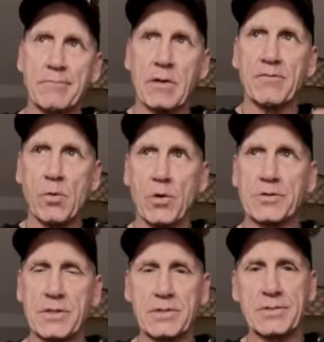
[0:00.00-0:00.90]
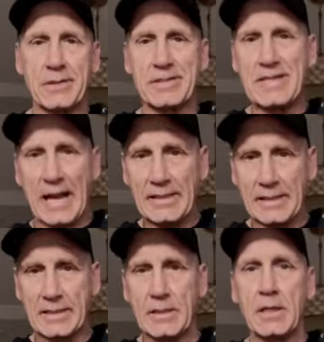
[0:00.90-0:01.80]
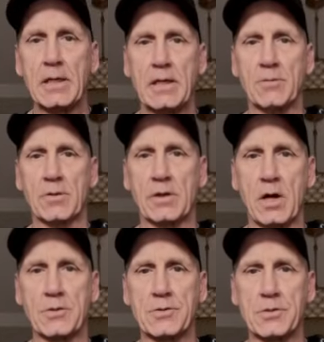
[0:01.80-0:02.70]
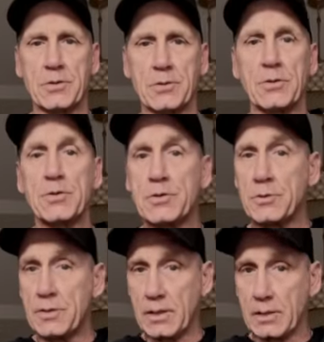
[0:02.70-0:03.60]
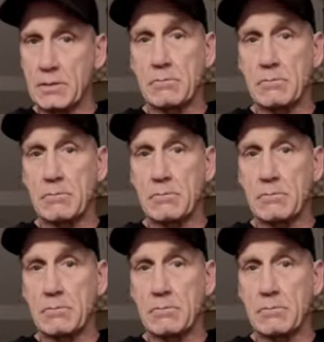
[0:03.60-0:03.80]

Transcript: of course, he's indicted in regards to shooting